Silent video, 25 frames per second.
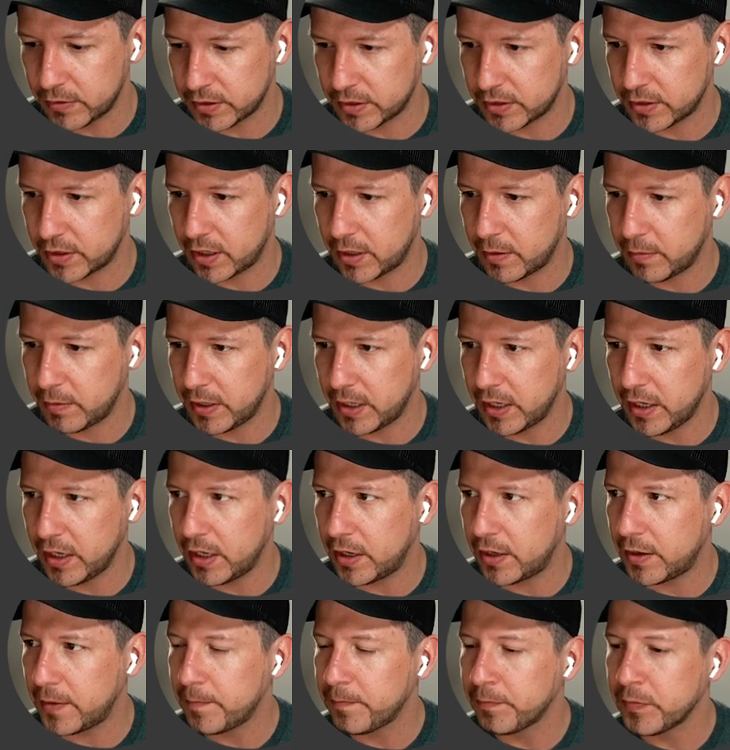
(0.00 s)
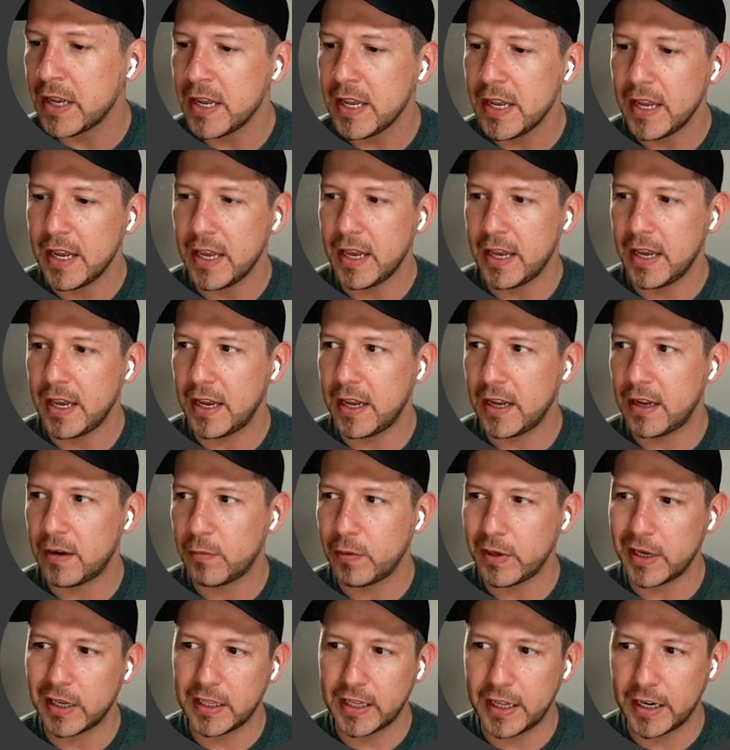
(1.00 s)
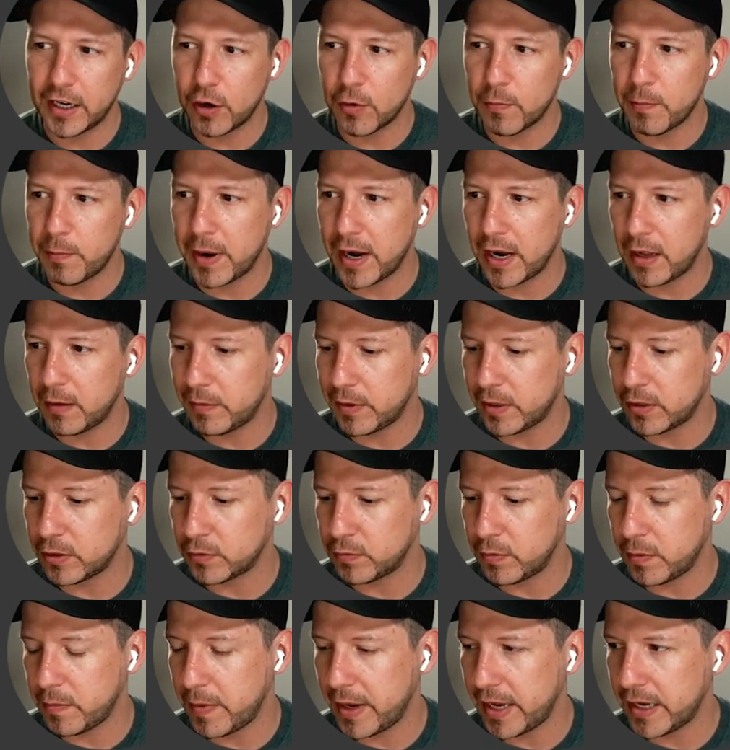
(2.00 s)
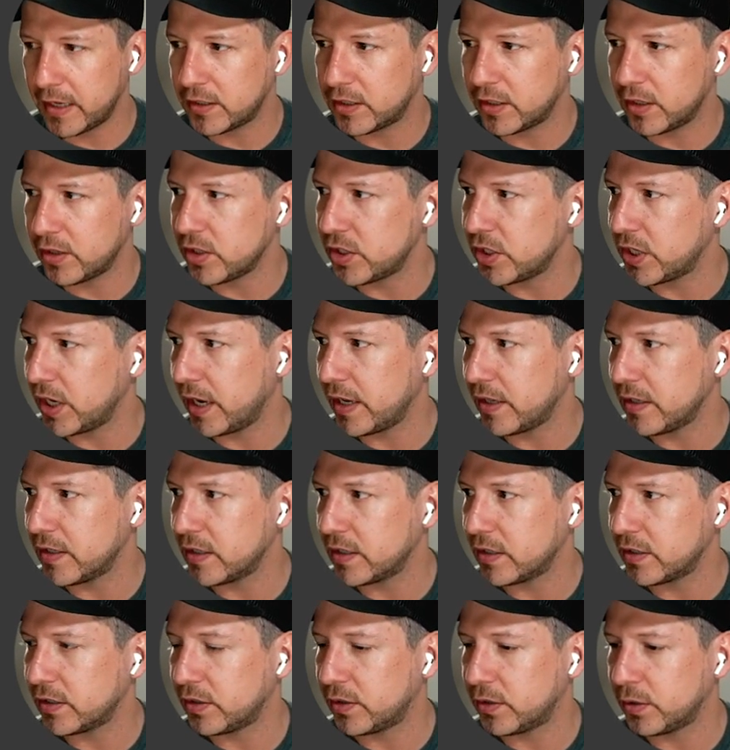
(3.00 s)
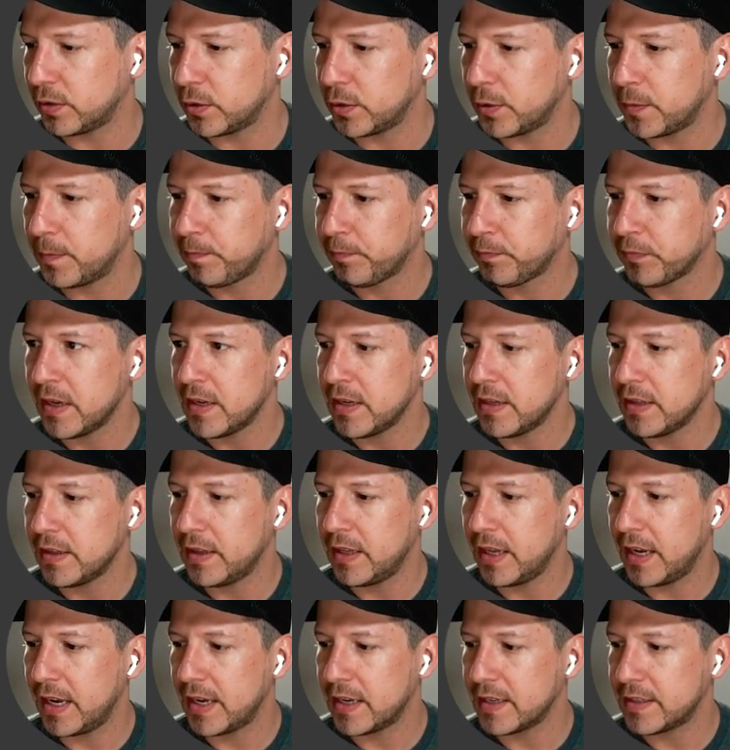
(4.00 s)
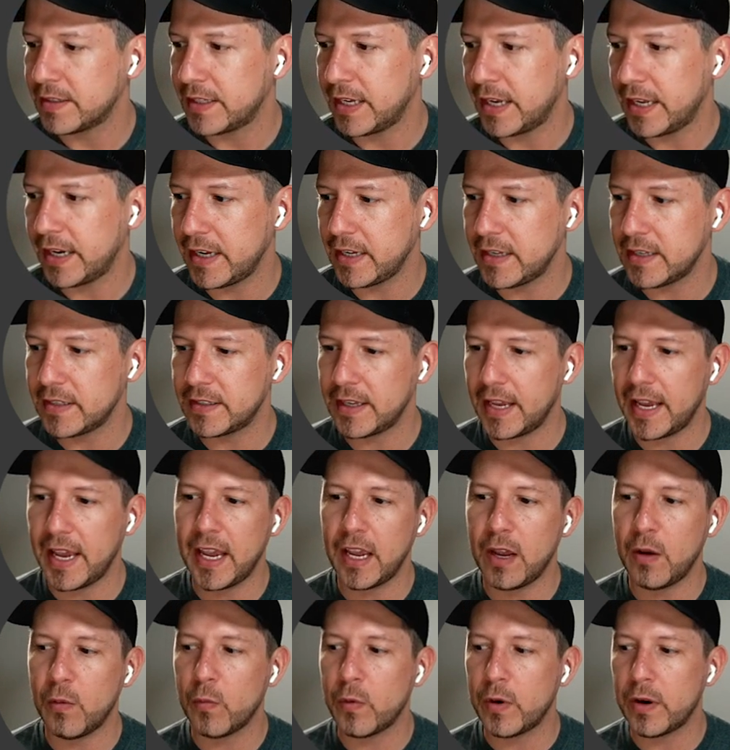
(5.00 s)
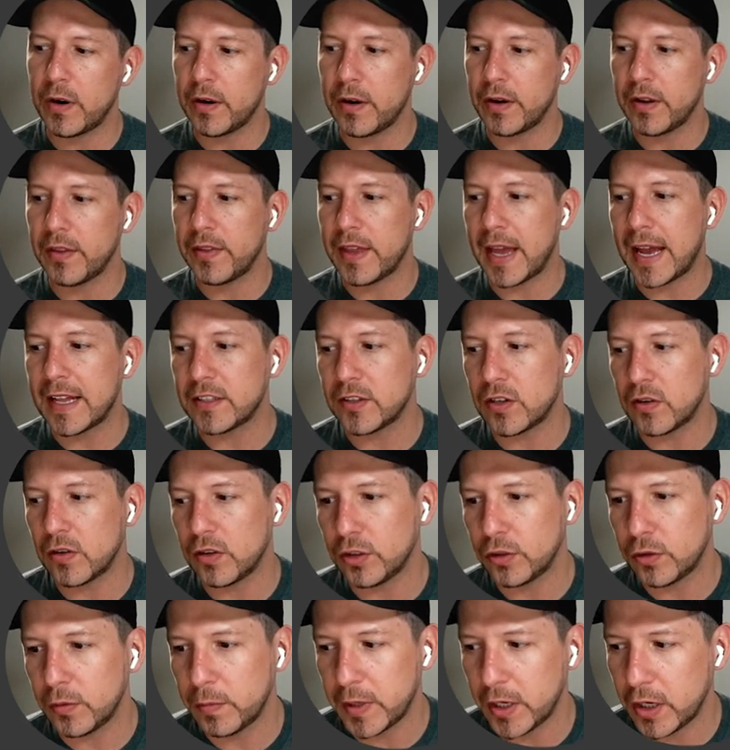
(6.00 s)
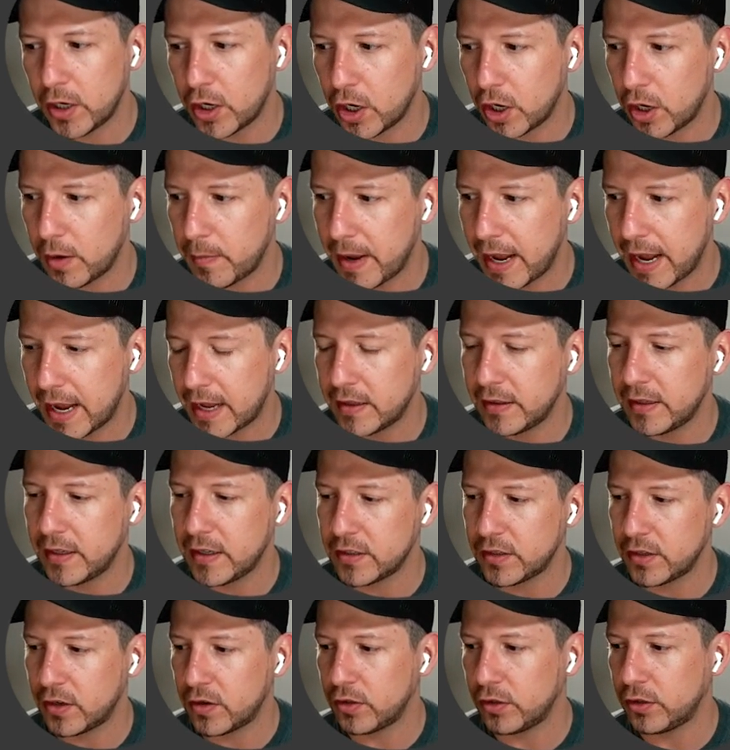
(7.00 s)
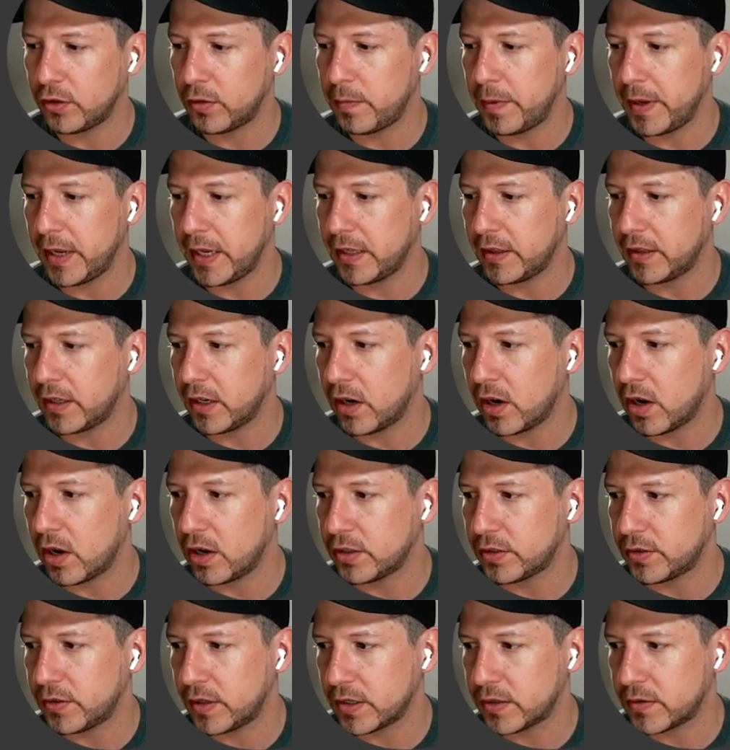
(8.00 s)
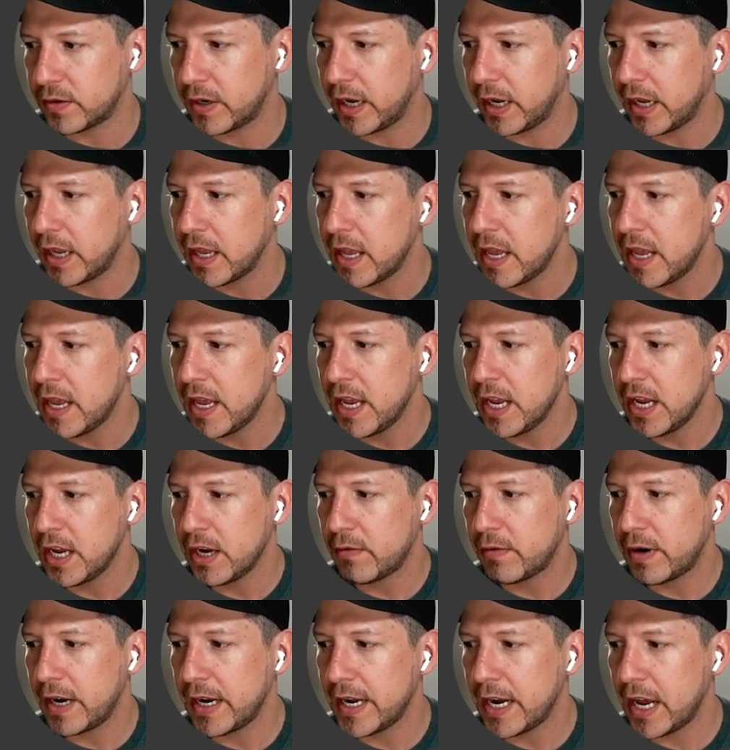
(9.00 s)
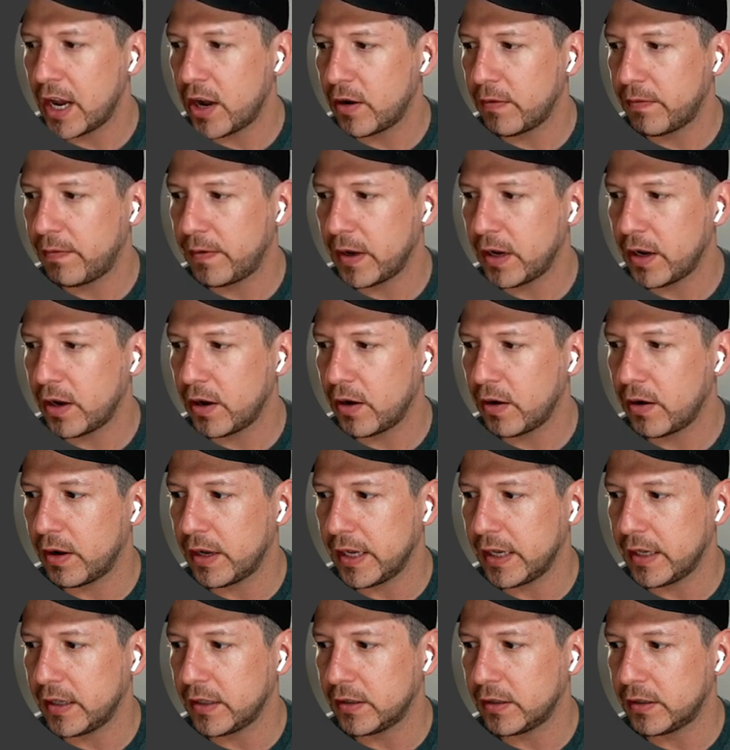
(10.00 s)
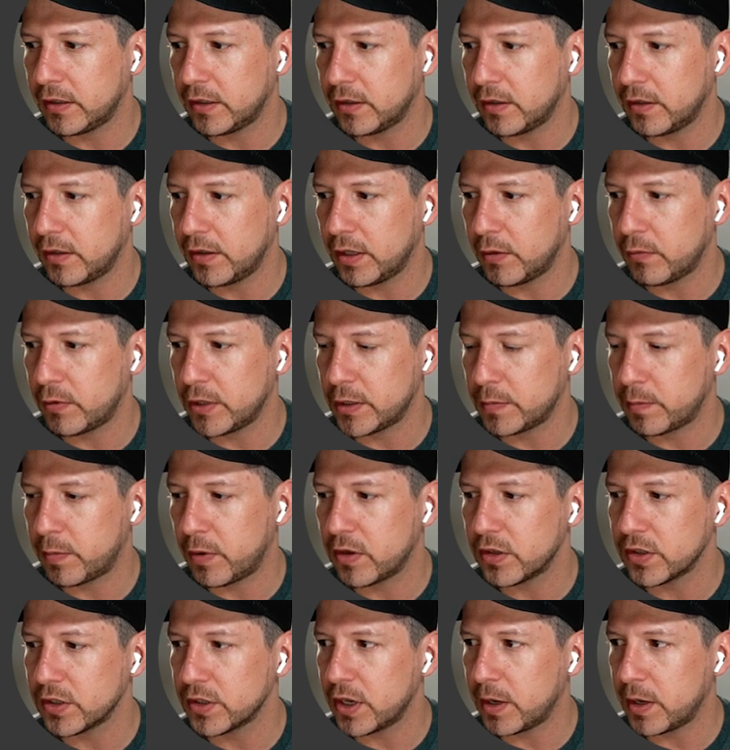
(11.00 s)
which is going to be here. And we're going to let it compile because we make some changes to the settings, and where that's going to become handy is going to be in the contract, right? Right now, if we go into the response